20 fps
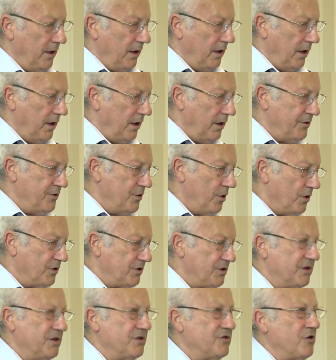are
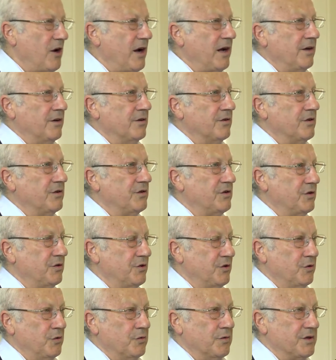not trained to do